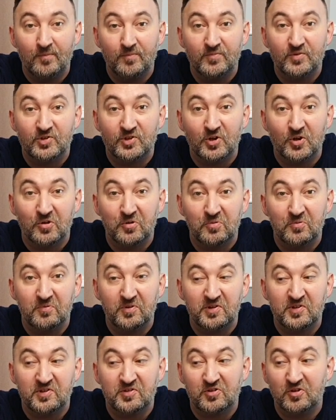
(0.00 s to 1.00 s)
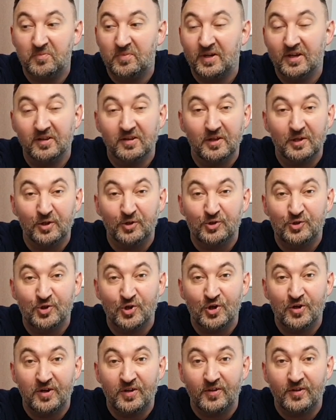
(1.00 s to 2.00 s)
So this is going to be a little
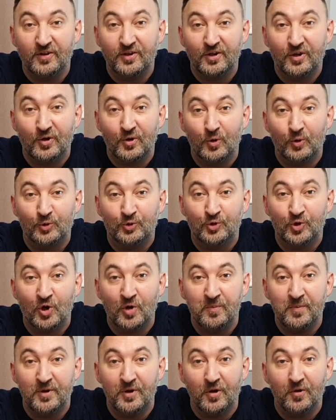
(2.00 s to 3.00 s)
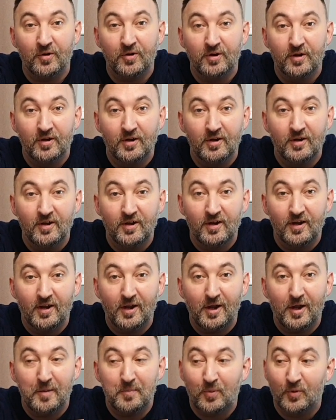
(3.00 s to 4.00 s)
journey that you can all join me on.
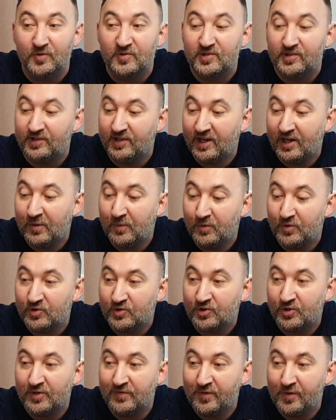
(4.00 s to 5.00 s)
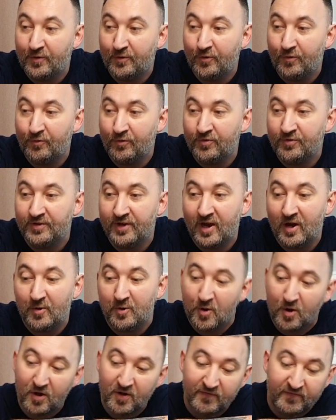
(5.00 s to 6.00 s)
But today we're just going to have a
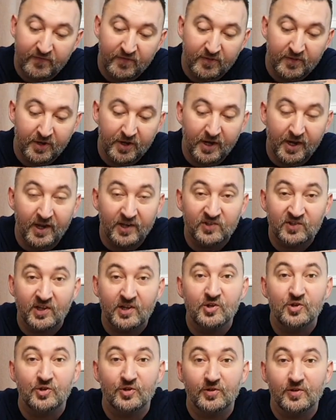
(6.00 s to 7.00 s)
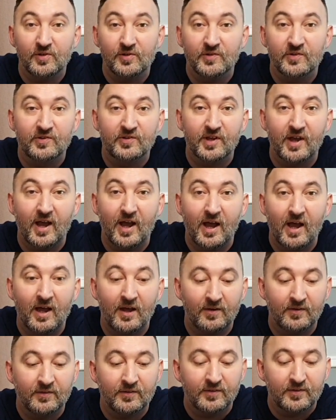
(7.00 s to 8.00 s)
rundown of the essentials
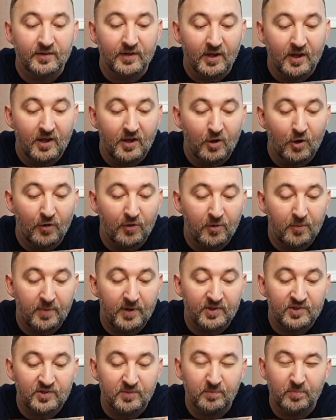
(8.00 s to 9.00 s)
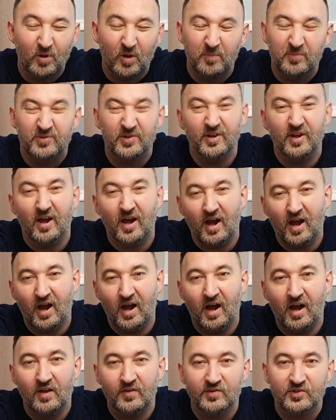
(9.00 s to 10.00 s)
and other bits and bobs that
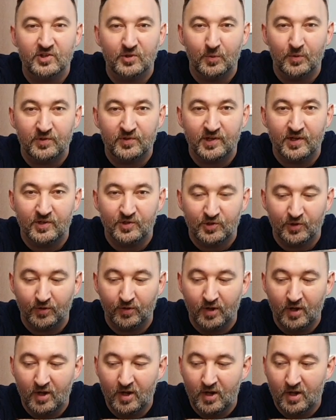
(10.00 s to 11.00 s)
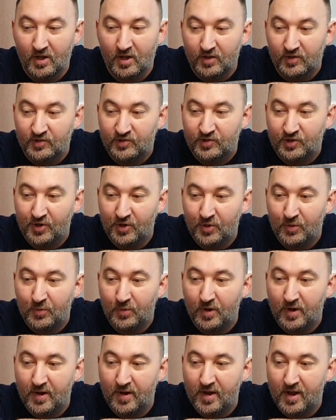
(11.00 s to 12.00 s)
aren't so essential.
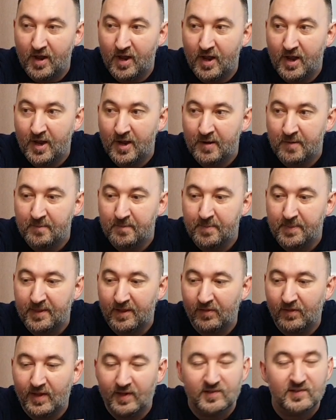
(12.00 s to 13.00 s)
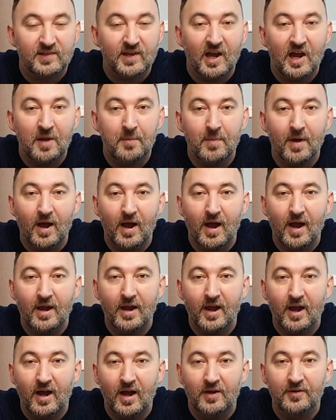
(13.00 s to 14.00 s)
So the last time I
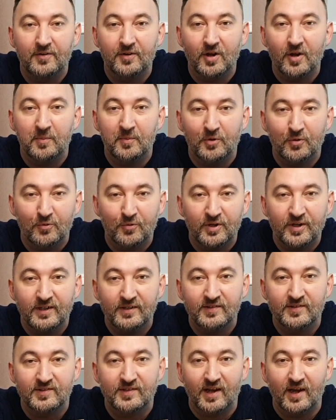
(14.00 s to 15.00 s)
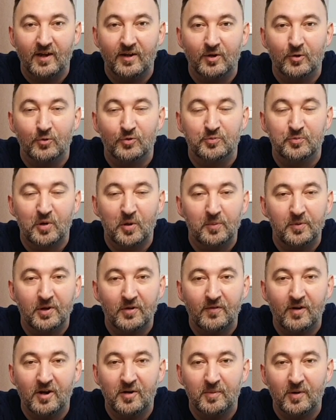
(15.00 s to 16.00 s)
had a marine tank was probably
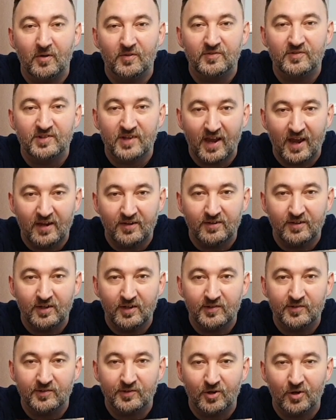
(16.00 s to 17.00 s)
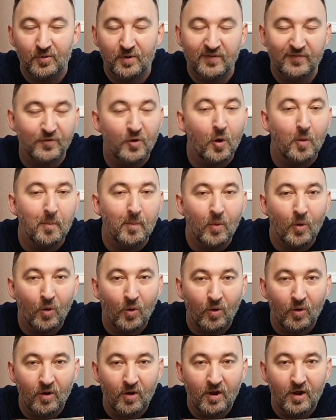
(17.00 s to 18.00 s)
around about 10 years ago, if not
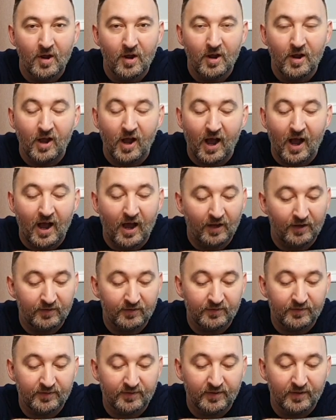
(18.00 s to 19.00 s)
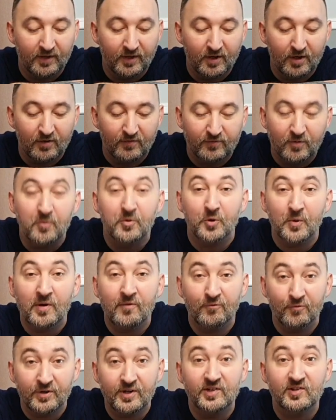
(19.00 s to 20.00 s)
more. And from
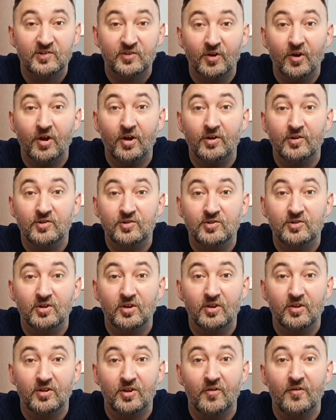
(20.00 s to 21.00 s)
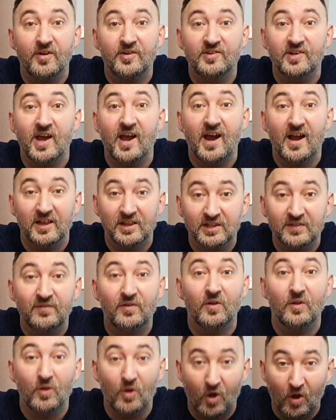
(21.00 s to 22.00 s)
doing research, there is a hell of a
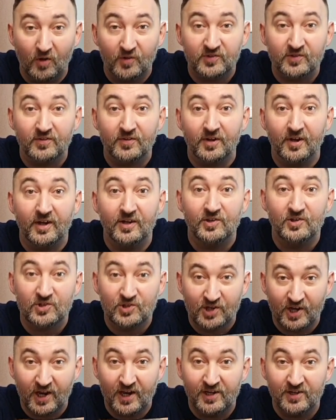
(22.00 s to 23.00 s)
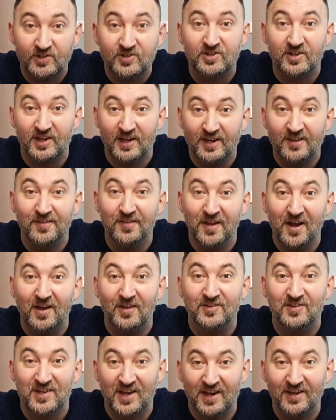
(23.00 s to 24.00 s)
lot that has changed in
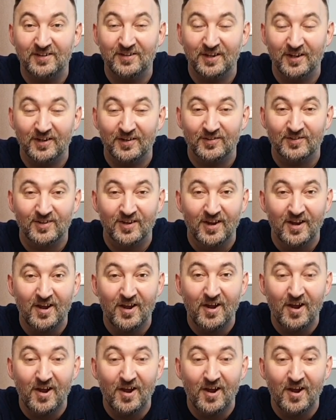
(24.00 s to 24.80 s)
that 10 years.